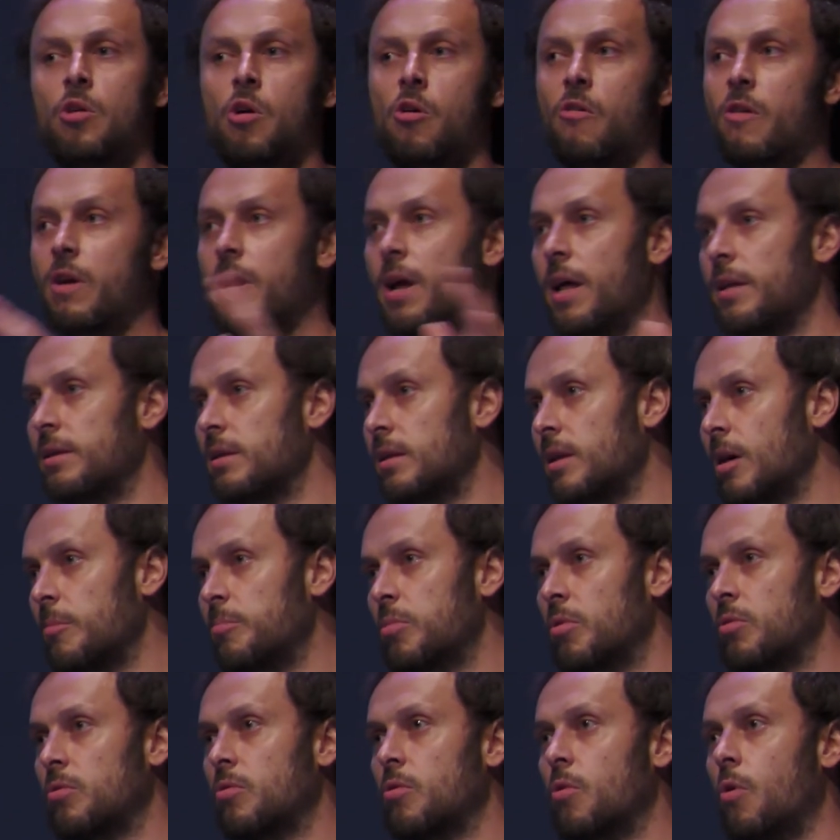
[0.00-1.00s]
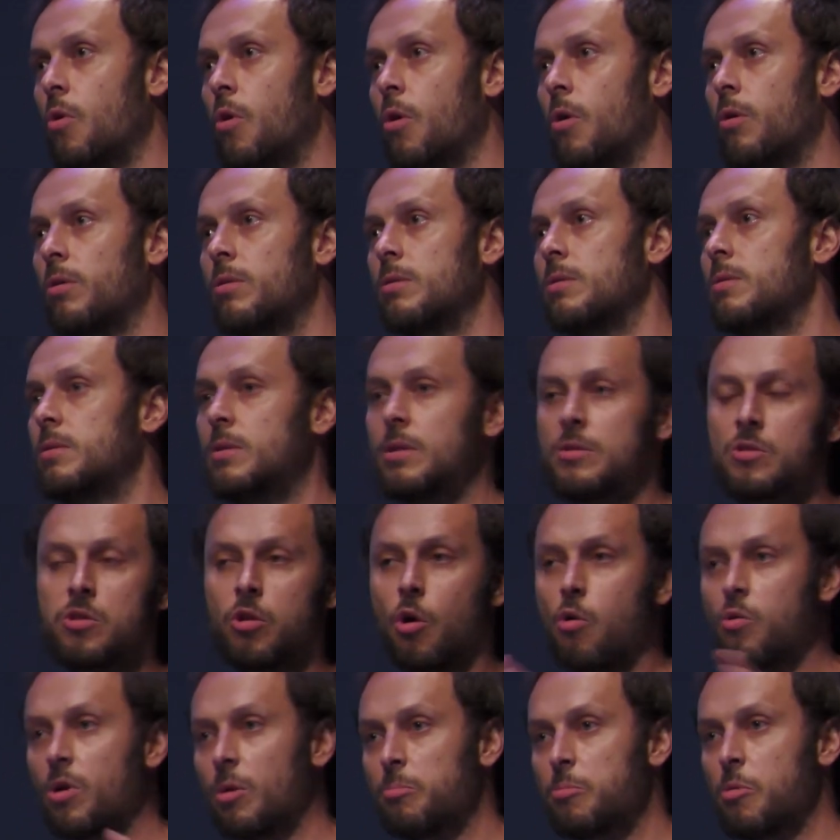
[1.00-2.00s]
no one ended up on court, the
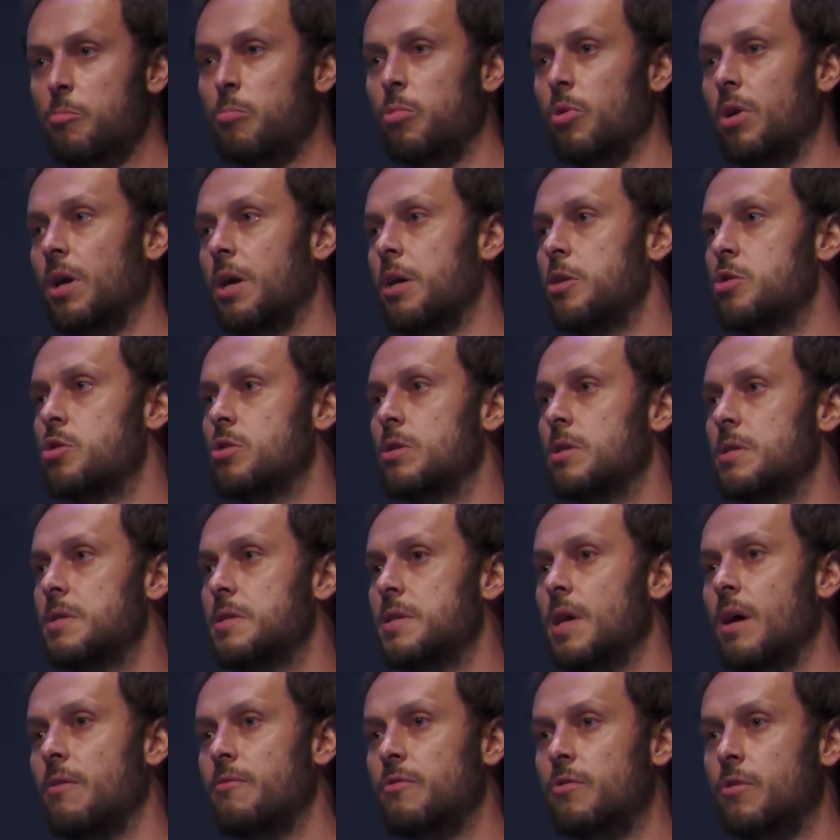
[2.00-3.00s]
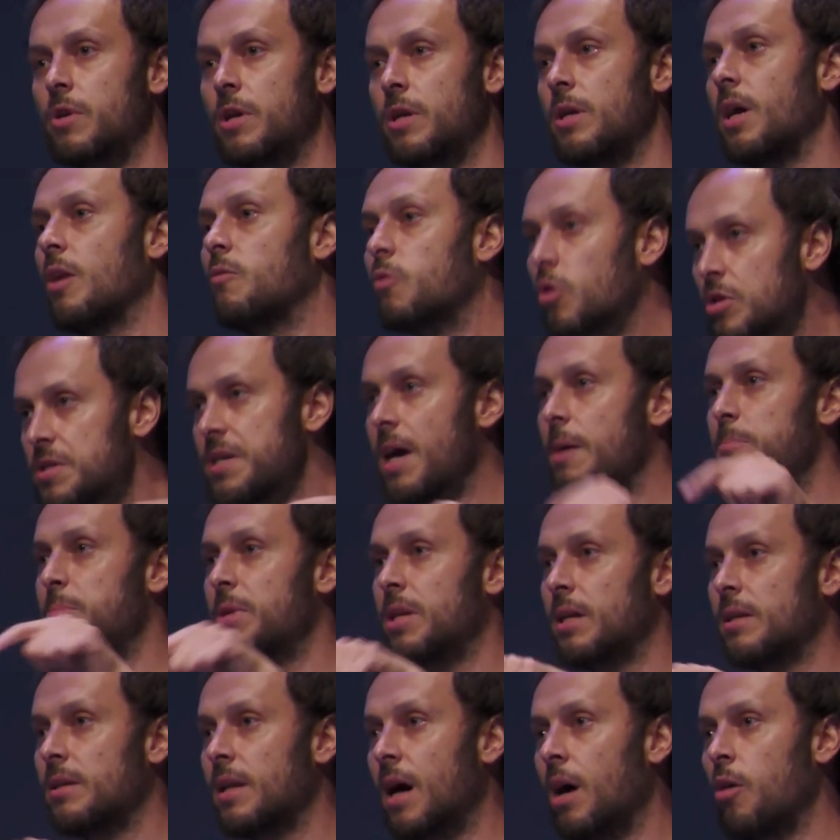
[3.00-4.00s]
local population is suffering, and what's
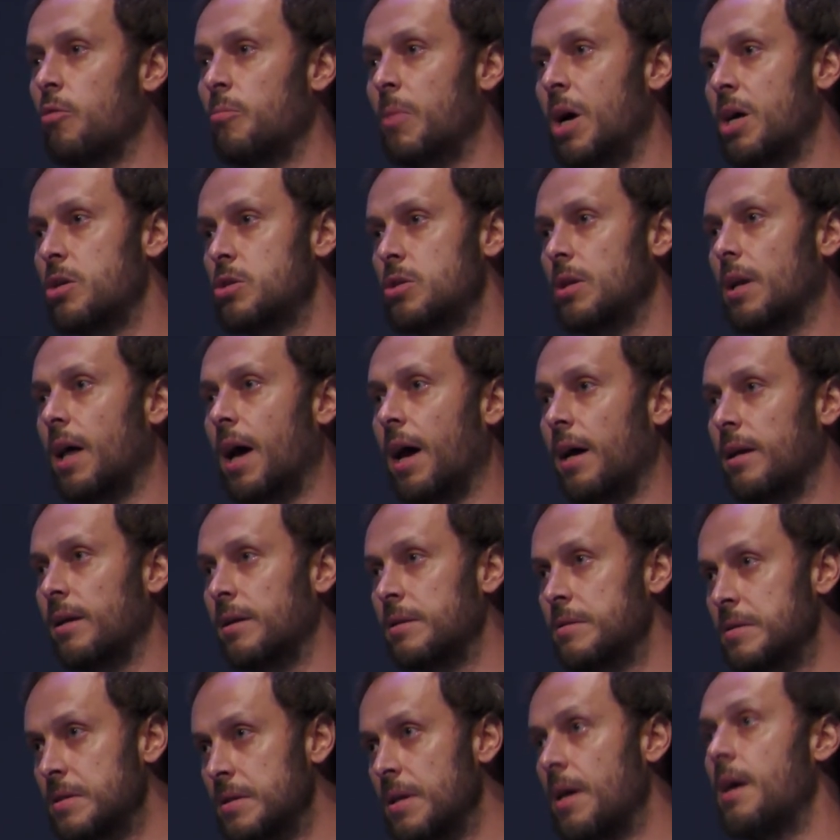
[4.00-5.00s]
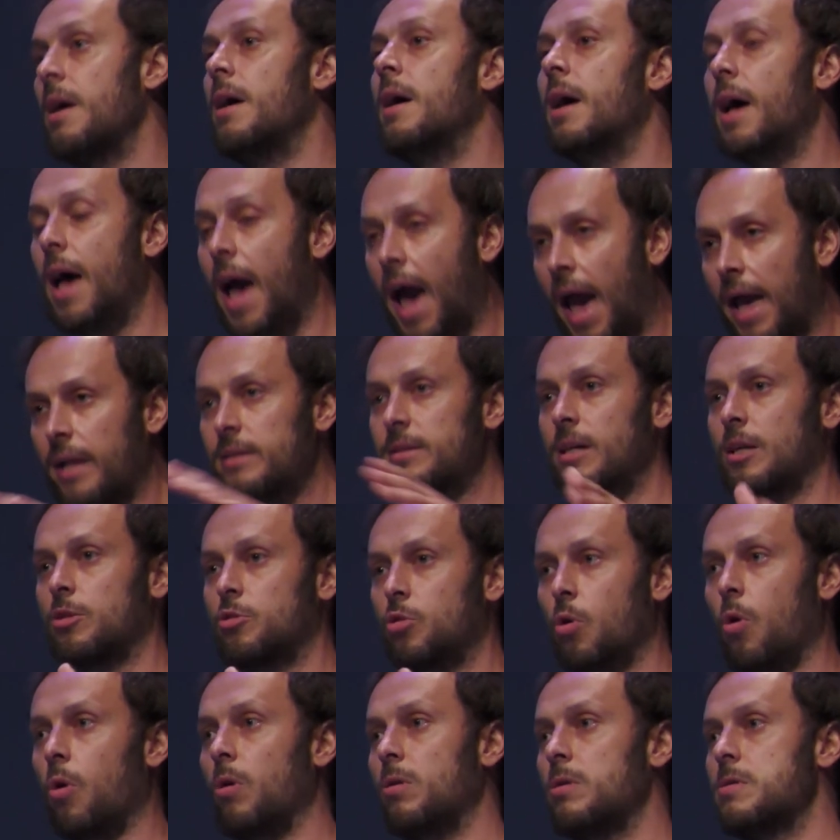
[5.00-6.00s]
happening now on Marshall Islands and
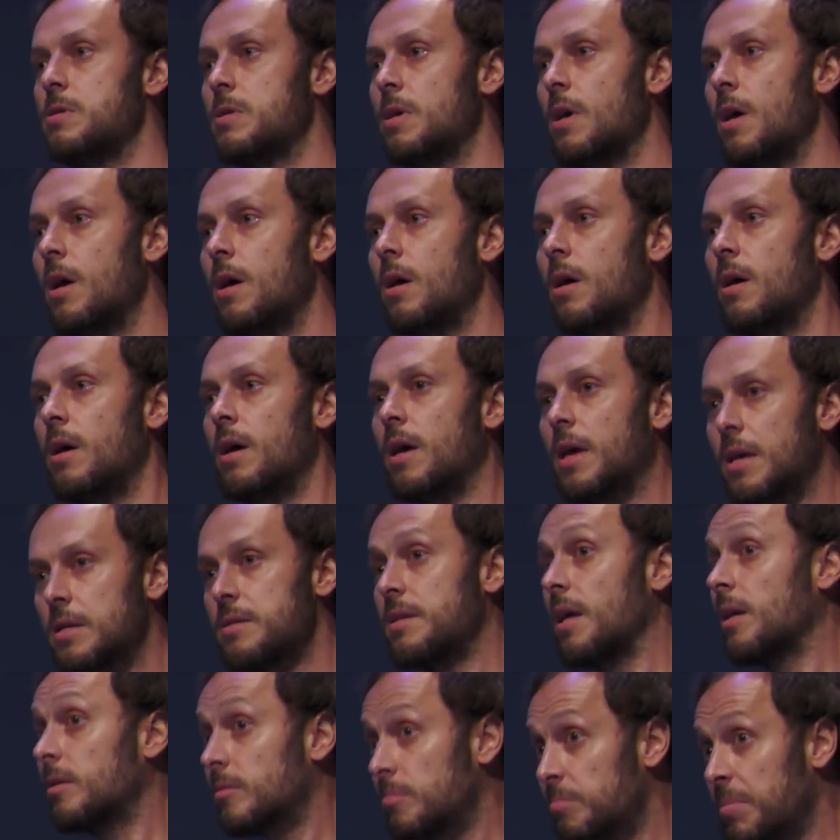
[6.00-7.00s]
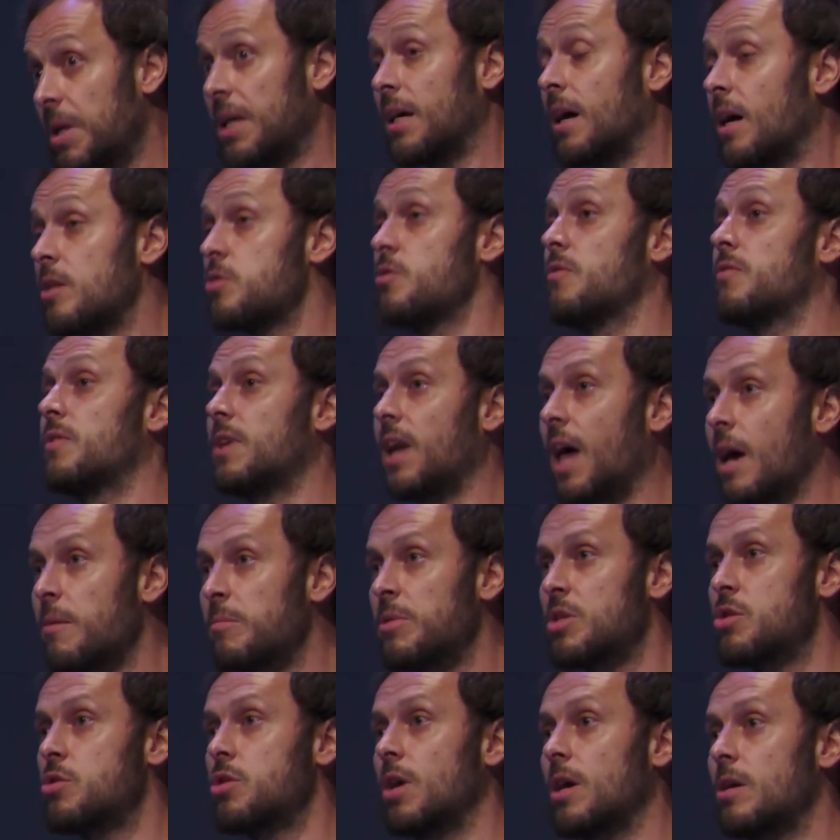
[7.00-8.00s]
atolls is that because of
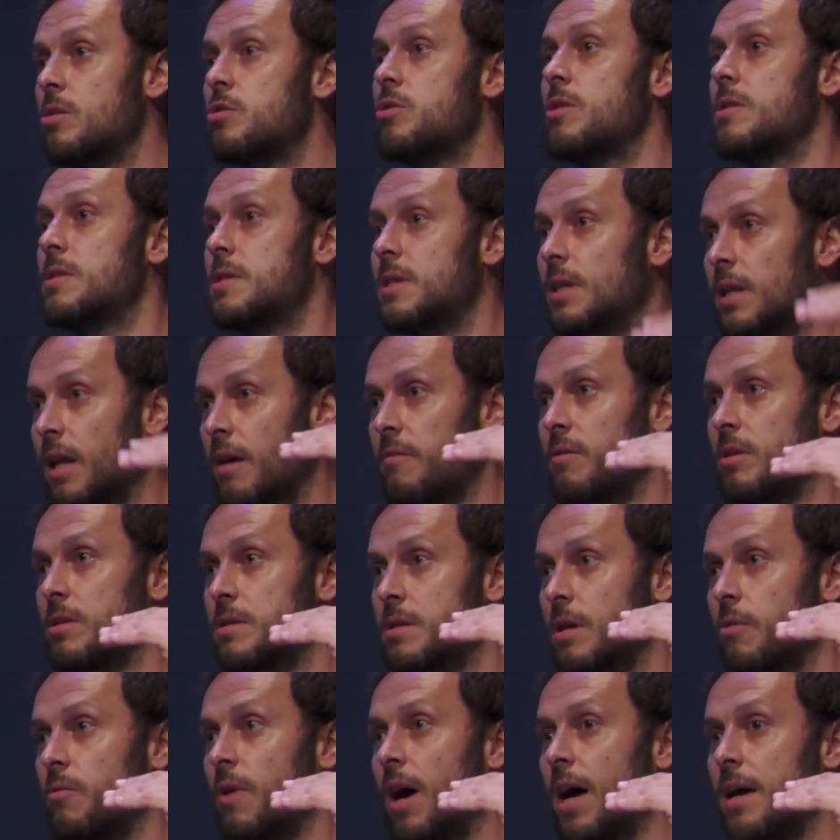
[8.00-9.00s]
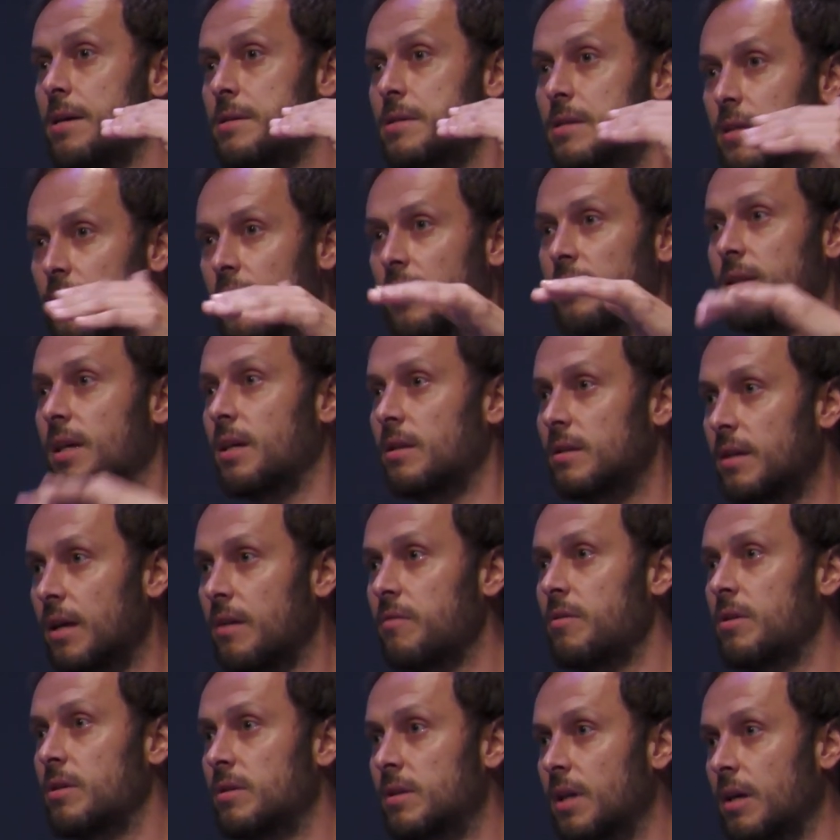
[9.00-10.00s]
climate change, the sea levels are rising and they, they
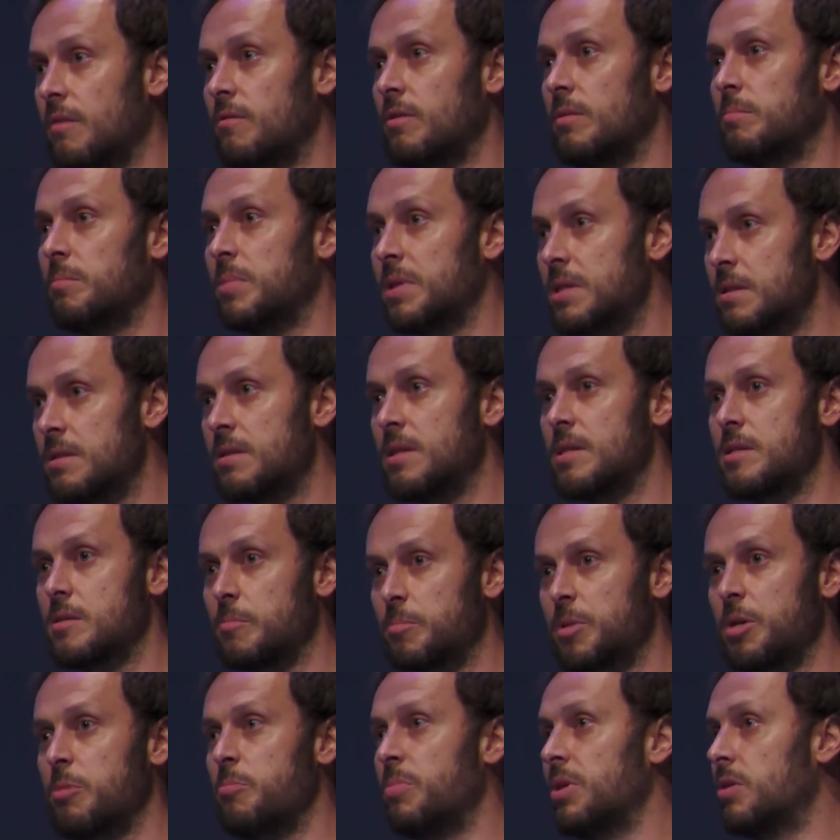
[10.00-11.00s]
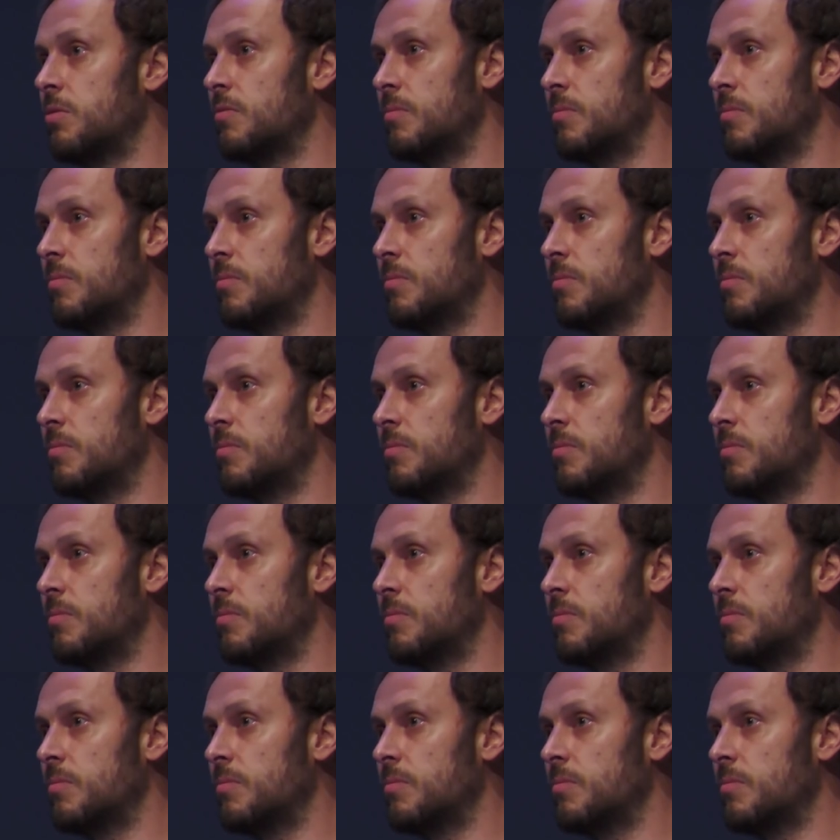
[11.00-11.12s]
will, they will be, disappear